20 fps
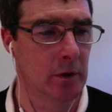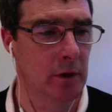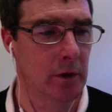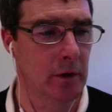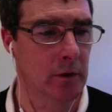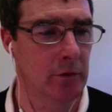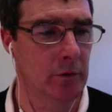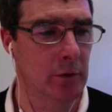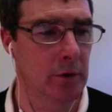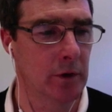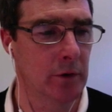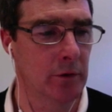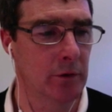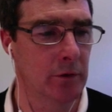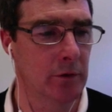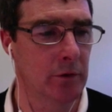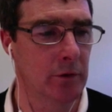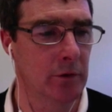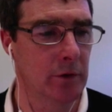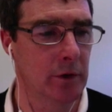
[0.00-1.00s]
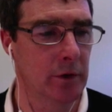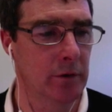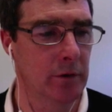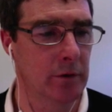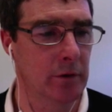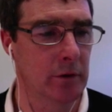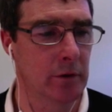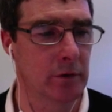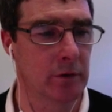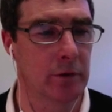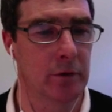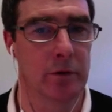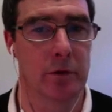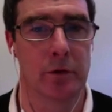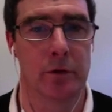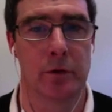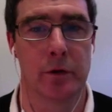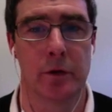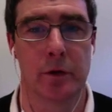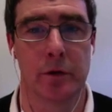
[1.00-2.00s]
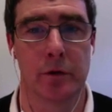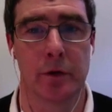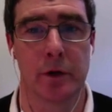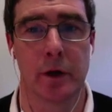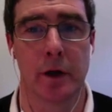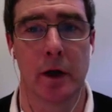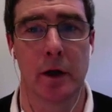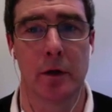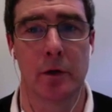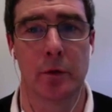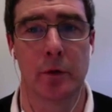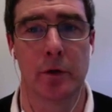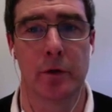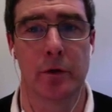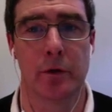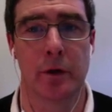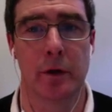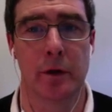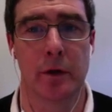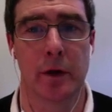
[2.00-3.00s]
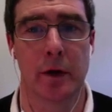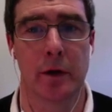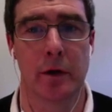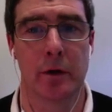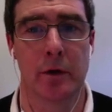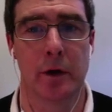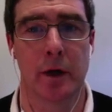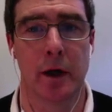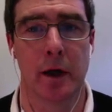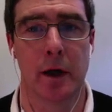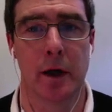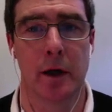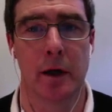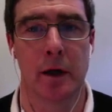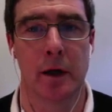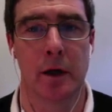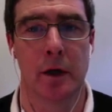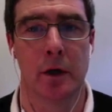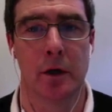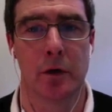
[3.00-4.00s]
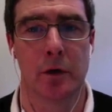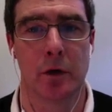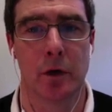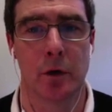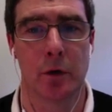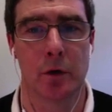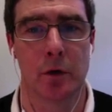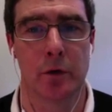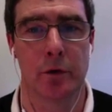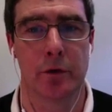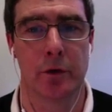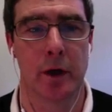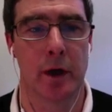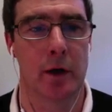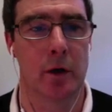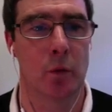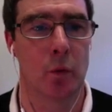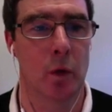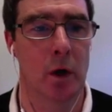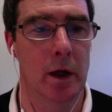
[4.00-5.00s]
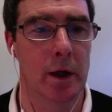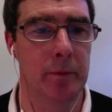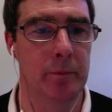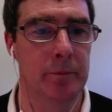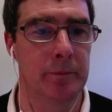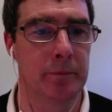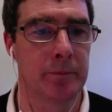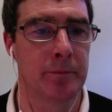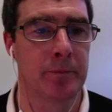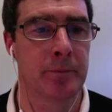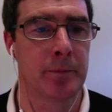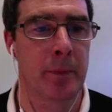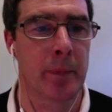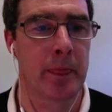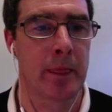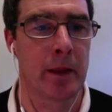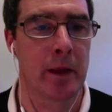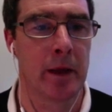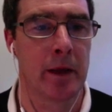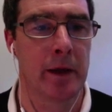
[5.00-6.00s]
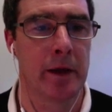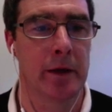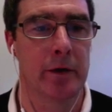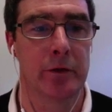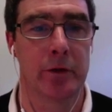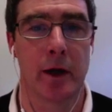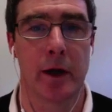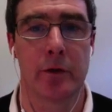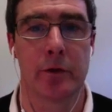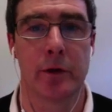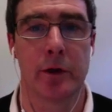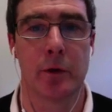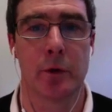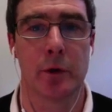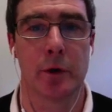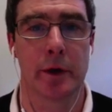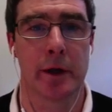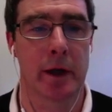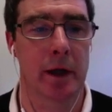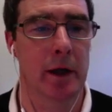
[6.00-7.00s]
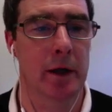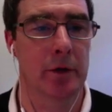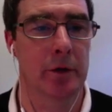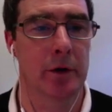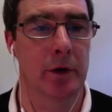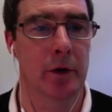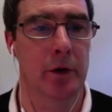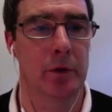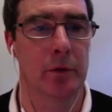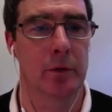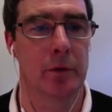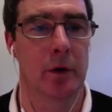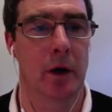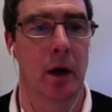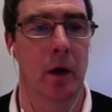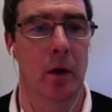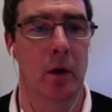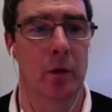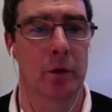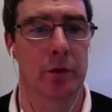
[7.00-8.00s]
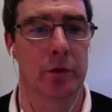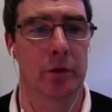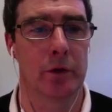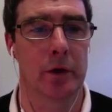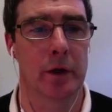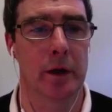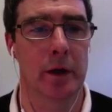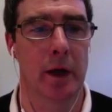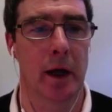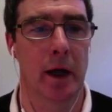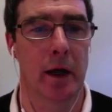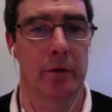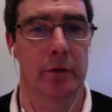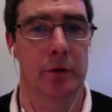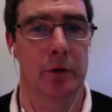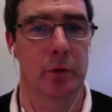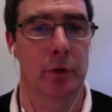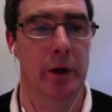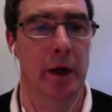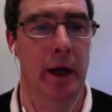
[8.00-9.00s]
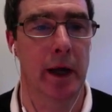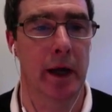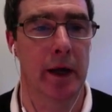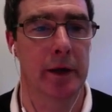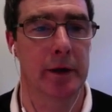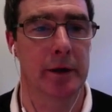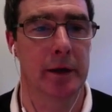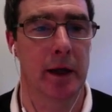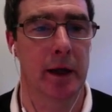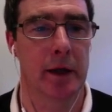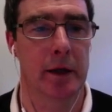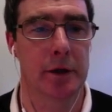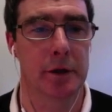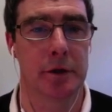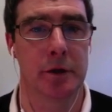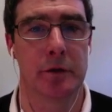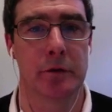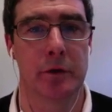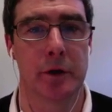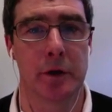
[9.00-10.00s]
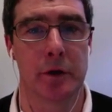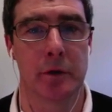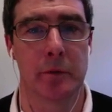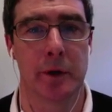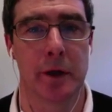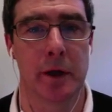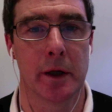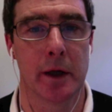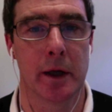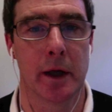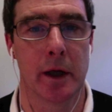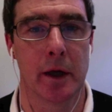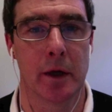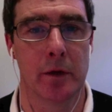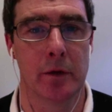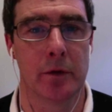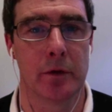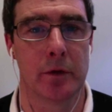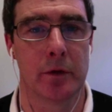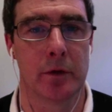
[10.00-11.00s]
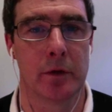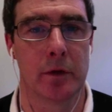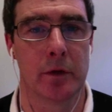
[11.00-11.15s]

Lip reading: as we go through this, I'll do this in a different color, we see that, okay, total is now 1. Is x equal to count? No. Oh, sorry. After we added that, I should have incremented count